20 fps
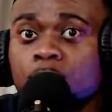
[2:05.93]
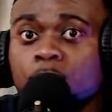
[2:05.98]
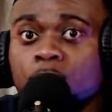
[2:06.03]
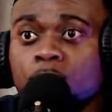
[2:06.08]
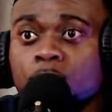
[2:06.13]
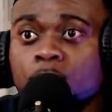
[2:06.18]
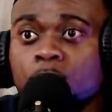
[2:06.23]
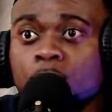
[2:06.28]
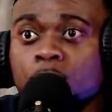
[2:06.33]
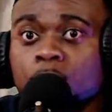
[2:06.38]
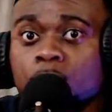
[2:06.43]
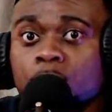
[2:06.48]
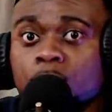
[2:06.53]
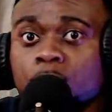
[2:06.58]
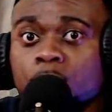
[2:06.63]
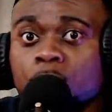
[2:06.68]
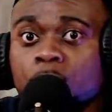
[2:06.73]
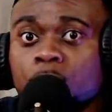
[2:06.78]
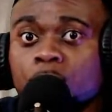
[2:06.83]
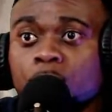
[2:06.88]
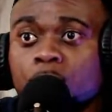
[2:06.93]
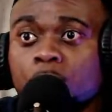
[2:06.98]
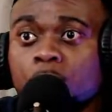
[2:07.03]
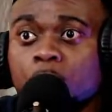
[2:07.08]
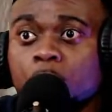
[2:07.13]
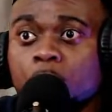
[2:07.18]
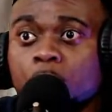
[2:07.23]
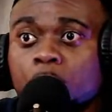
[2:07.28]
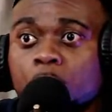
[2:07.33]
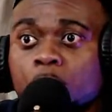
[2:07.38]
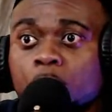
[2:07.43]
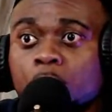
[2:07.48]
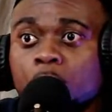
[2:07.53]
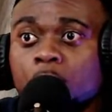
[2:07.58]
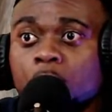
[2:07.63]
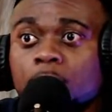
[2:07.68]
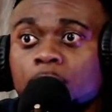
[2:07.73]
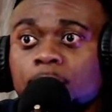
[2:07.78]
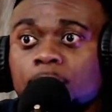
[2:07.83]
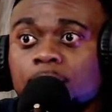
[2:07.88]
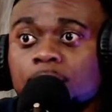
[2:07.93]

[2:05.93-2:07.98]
(not speaking)